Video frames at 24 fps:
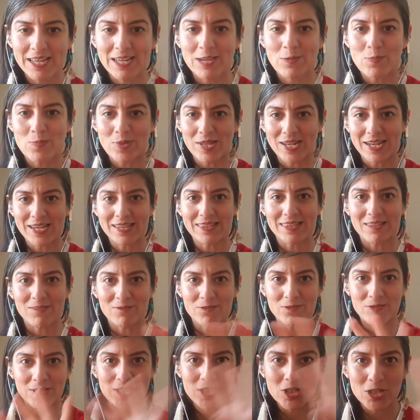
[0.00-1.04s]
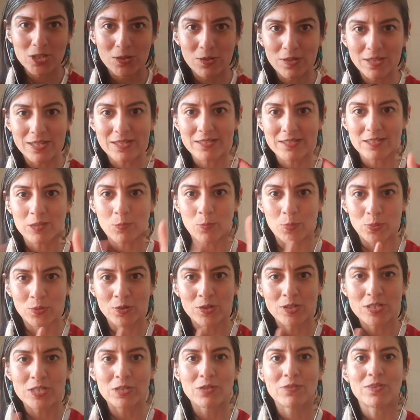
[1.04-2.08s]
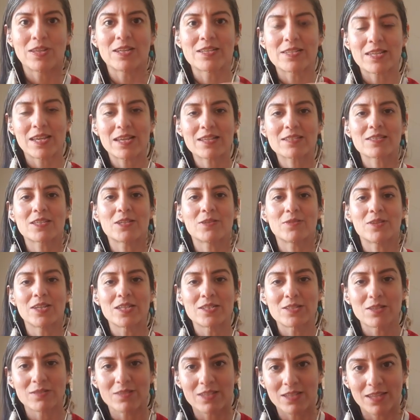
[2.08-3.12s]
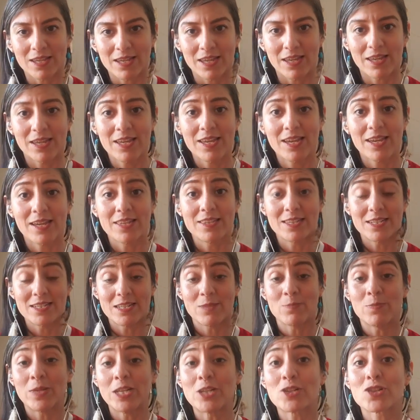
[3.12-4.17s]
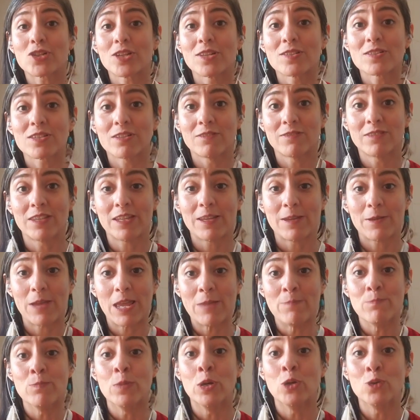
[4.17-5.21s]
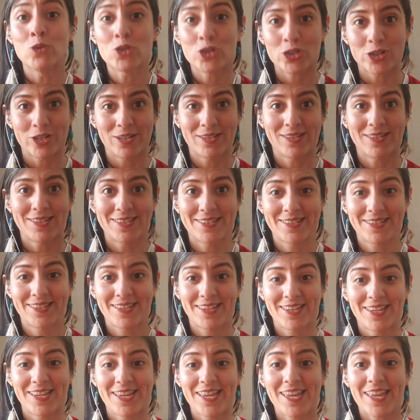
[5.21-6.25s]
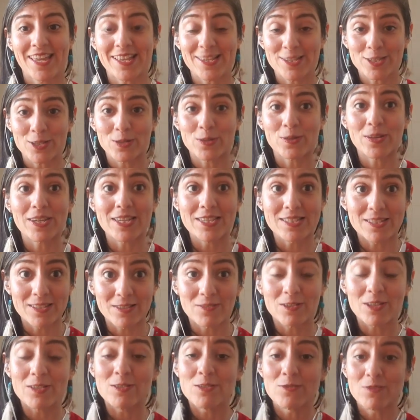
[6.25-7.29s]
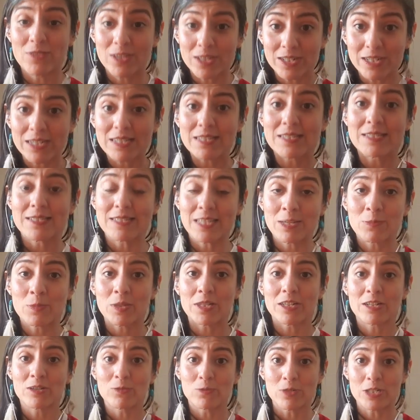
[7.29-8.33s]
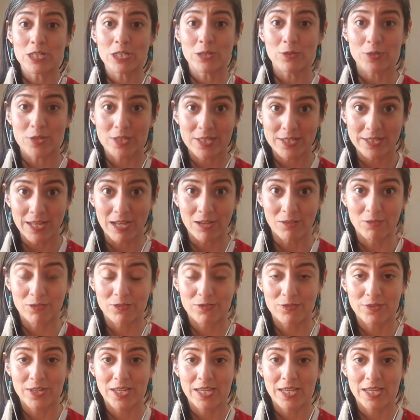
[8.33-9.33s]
but the visual is the portal that takes you into the dimensions of the emotions. And so it's very similar with yourself.